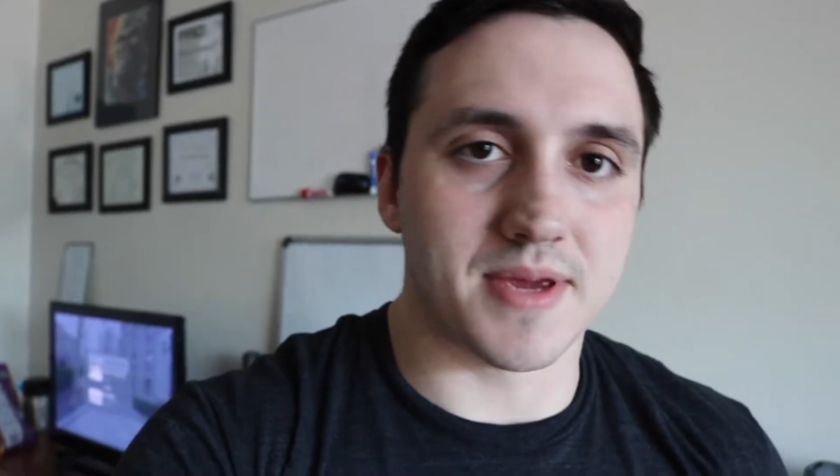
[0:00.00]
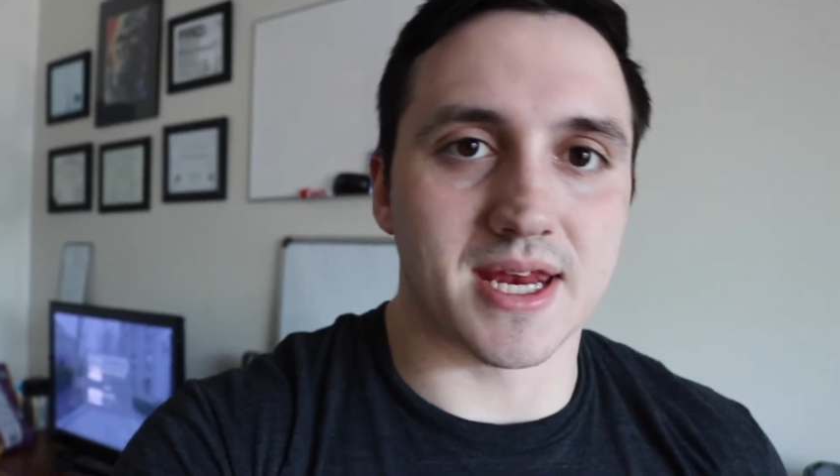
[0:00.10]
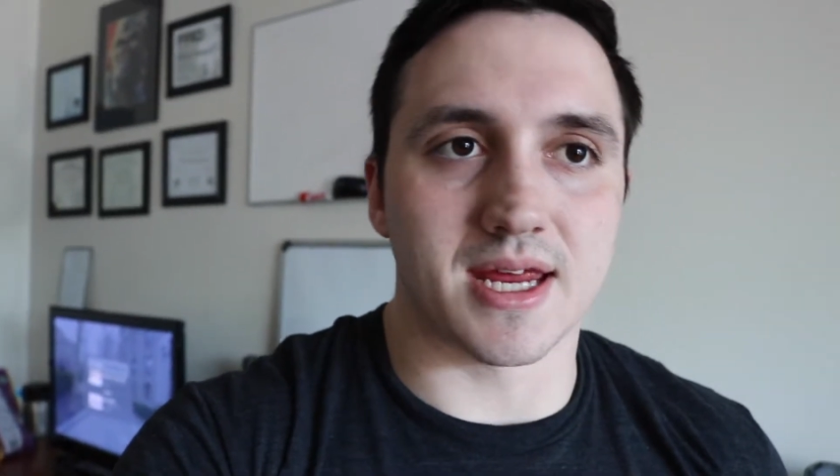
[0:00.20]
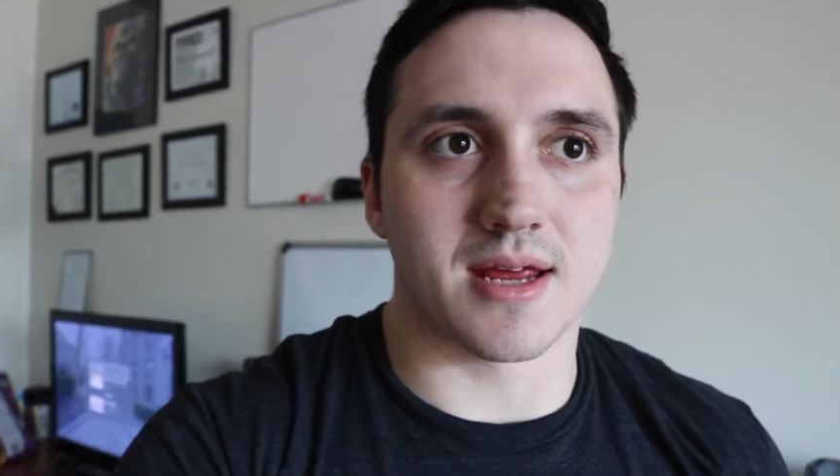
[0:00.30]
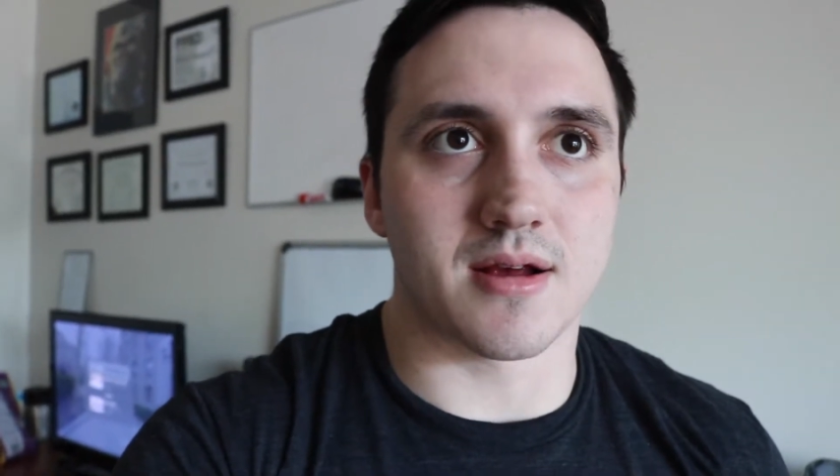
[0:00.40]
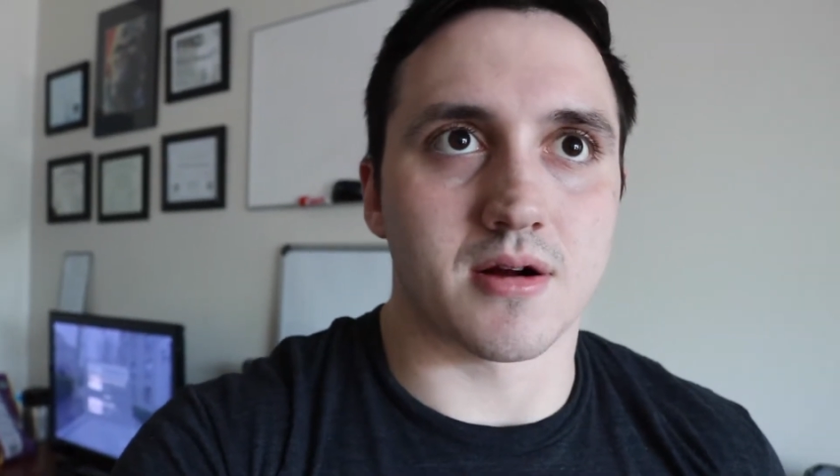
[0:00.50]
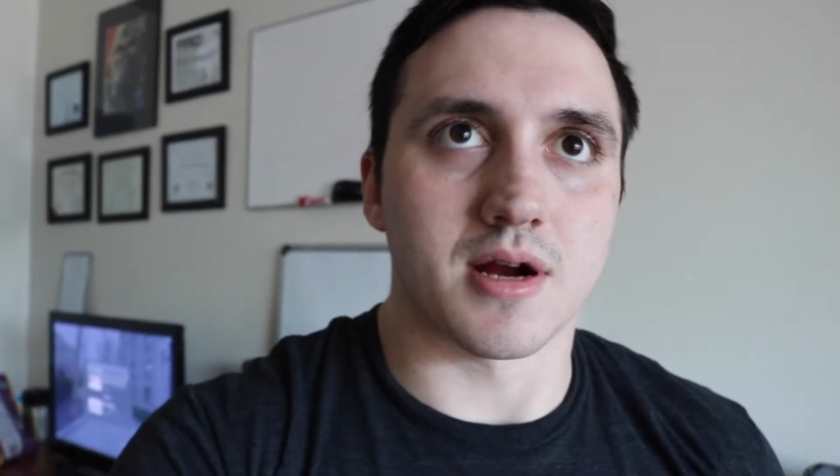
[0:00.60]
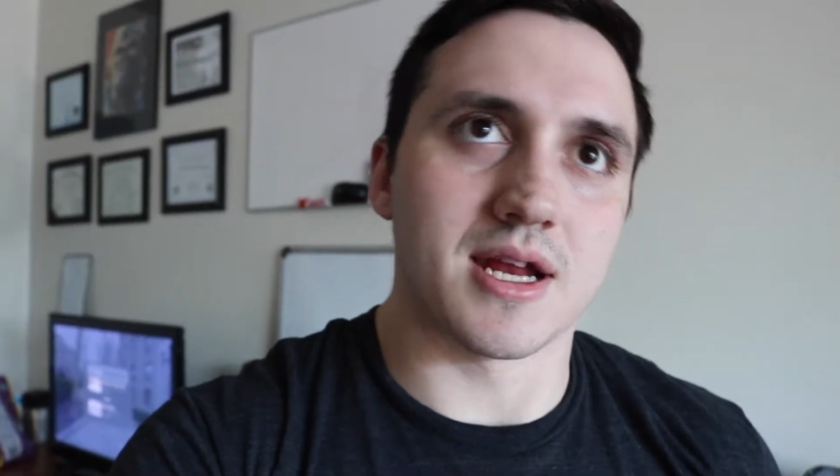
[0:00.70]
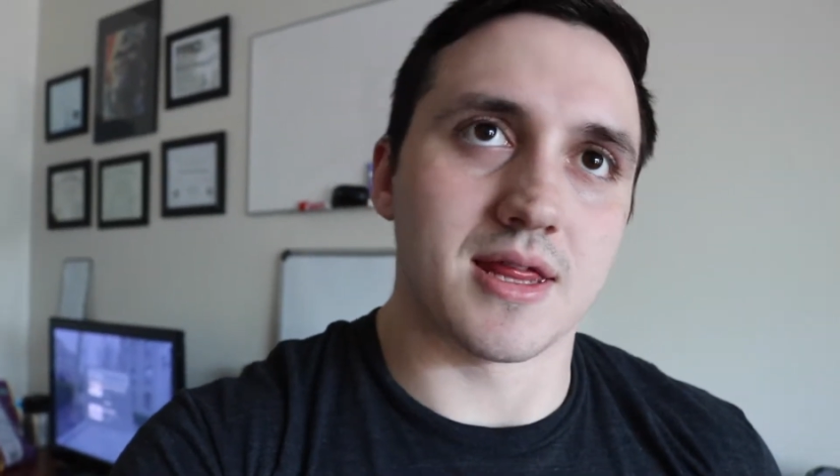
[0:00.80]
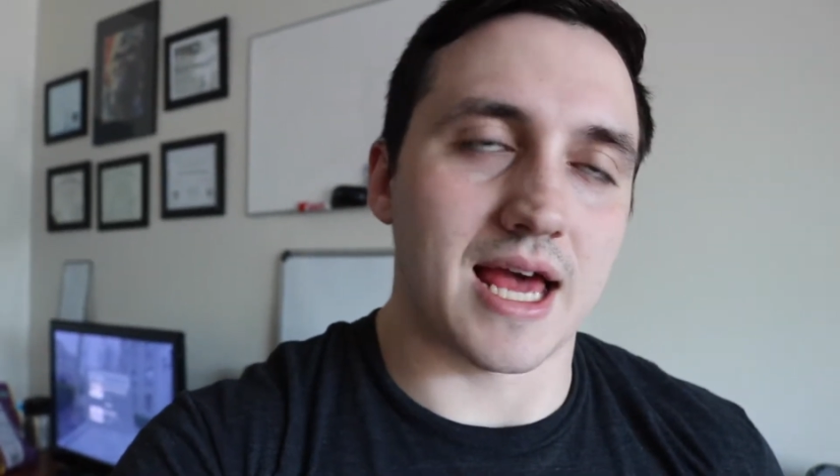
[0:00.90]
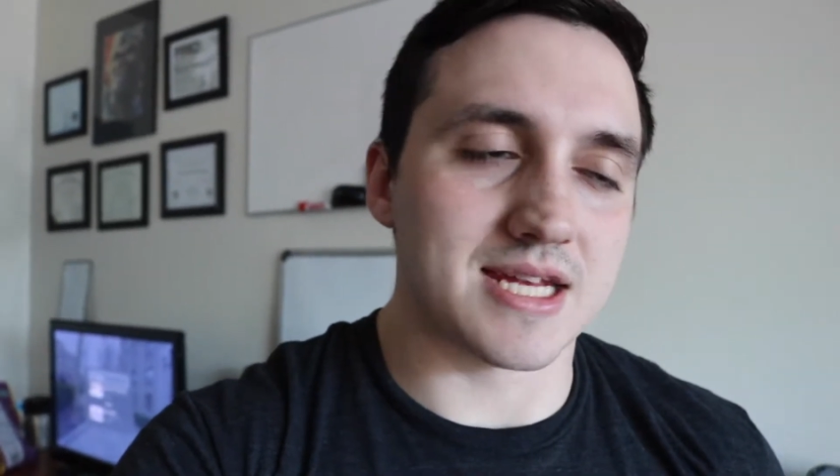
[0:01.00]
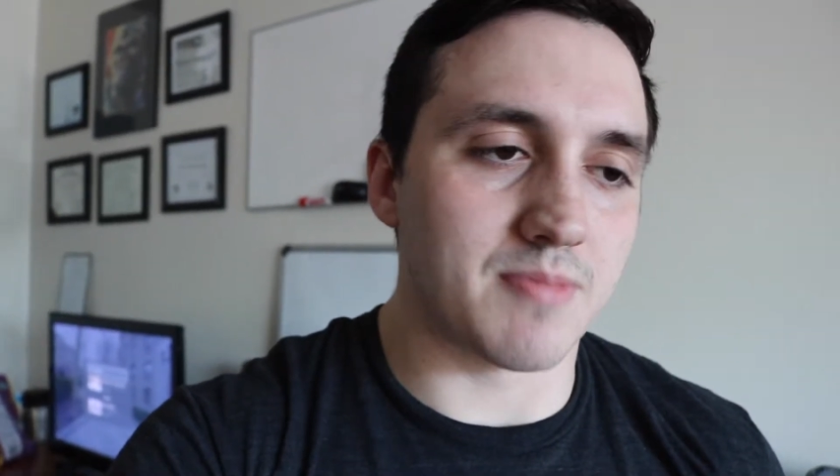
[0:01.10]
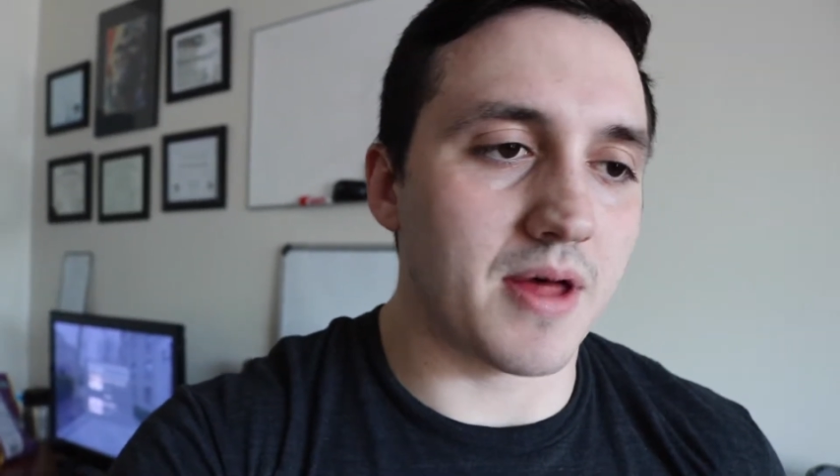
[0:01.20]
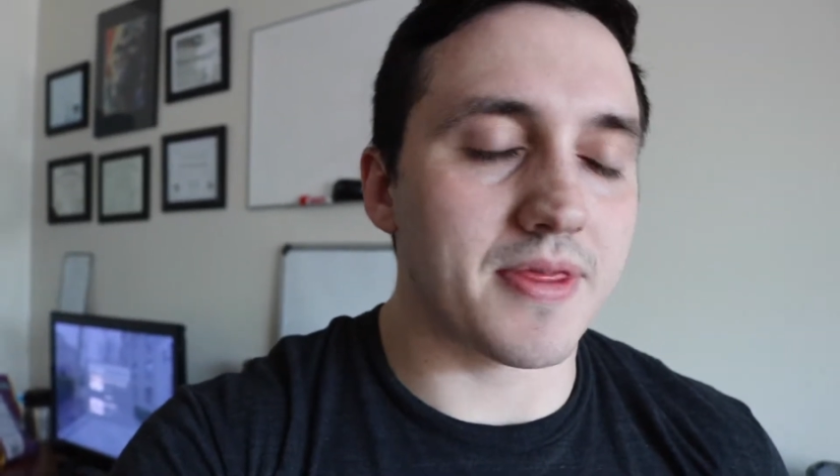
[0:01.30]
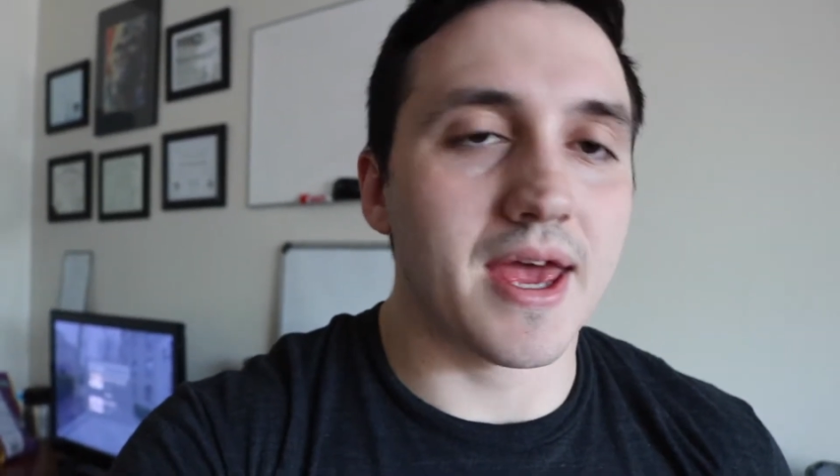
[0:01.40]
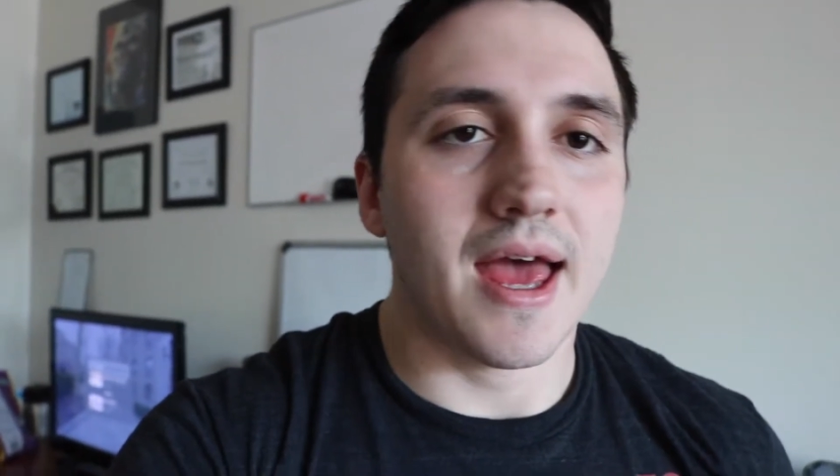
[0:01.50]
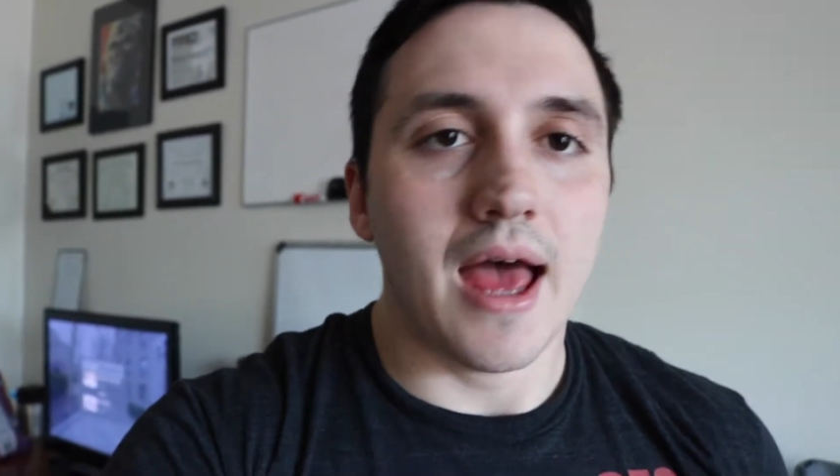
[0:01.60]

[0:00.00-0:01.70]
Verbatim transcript: ended last month.